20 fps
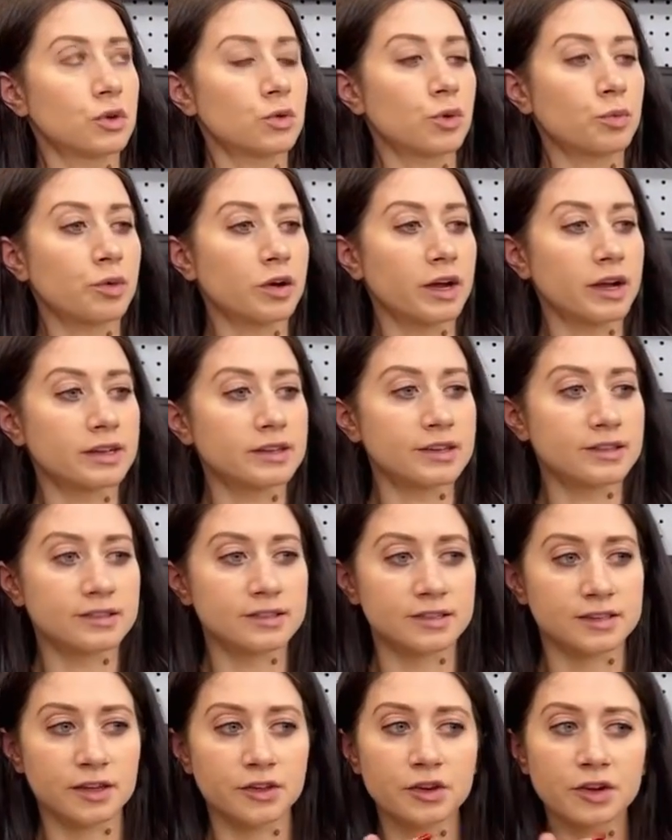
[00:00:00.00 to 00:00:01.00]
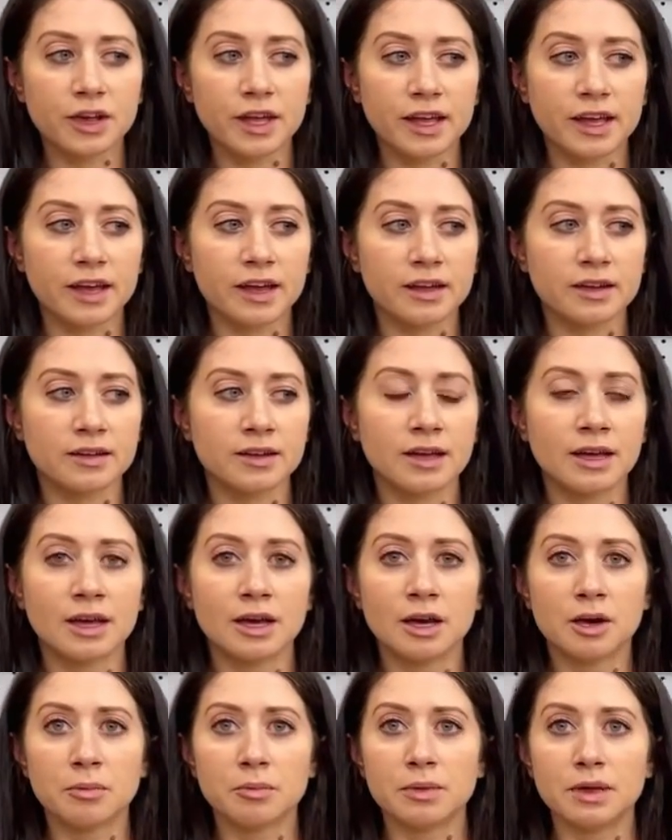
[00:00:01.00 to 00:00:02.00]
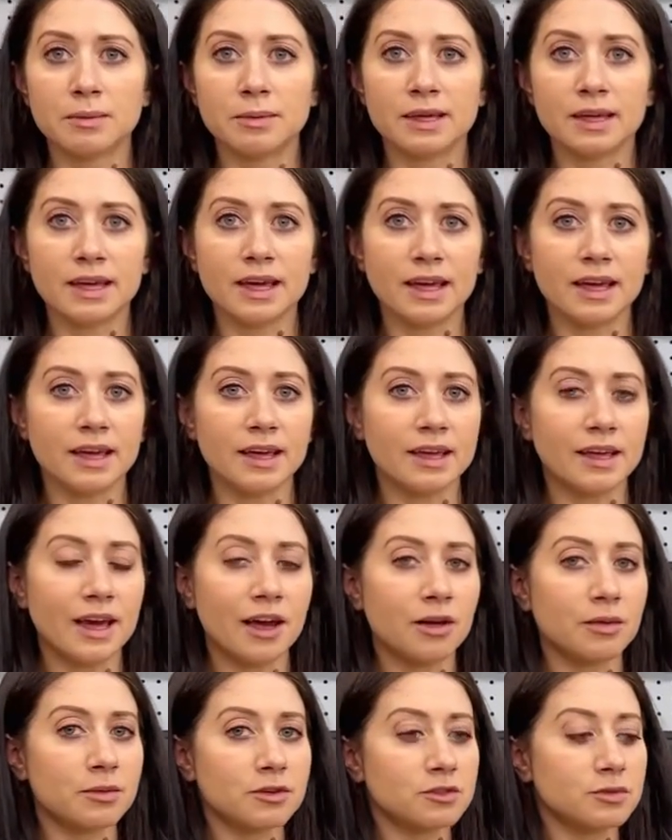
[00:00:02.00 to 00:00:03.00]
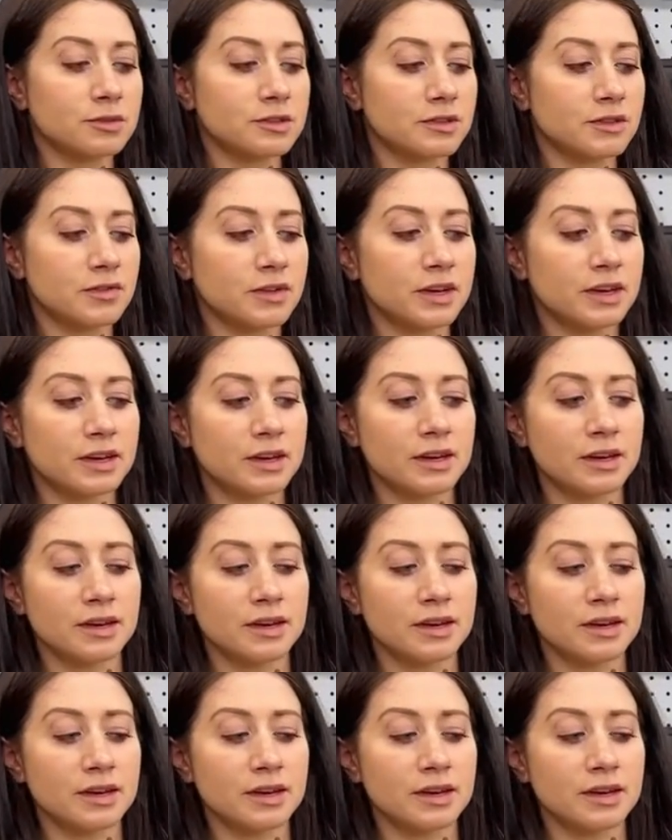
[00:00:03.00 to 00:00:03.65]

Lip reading: We'll probably test another can, maybe a caliber specific